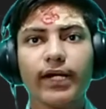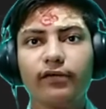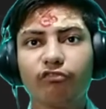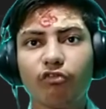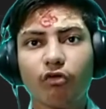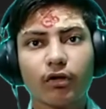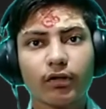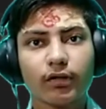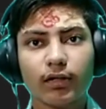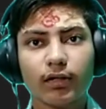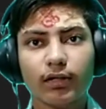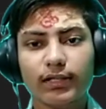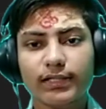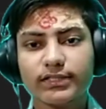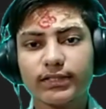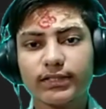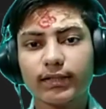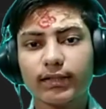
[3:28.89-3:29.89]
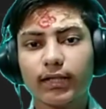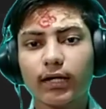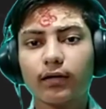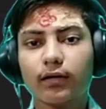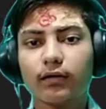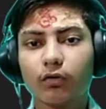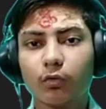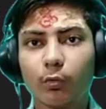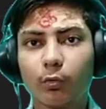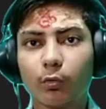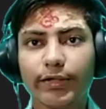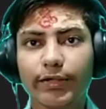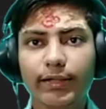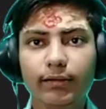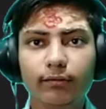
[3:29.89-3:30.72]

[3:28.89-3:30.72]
for listening the query.